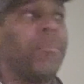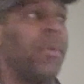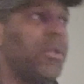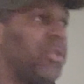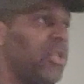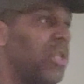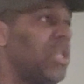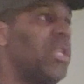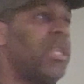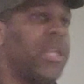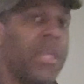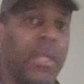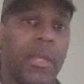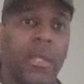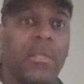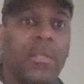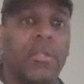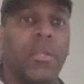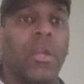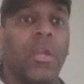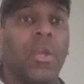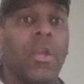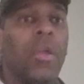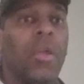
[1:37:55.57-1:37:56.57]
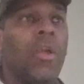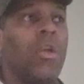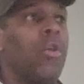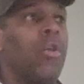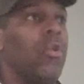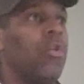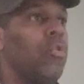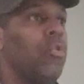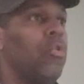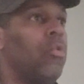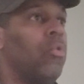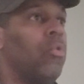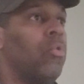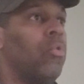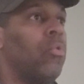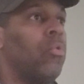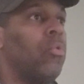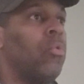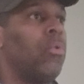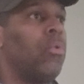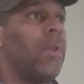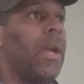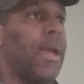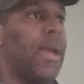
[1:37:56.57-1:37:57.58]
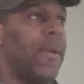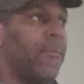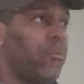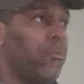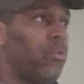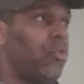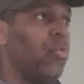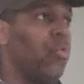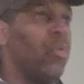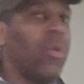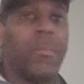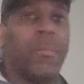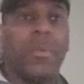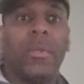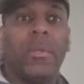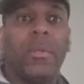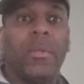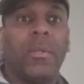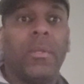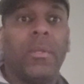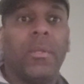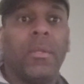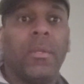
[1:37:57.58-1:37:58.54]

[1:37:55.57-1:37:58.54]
a bunch of kids who have no woman,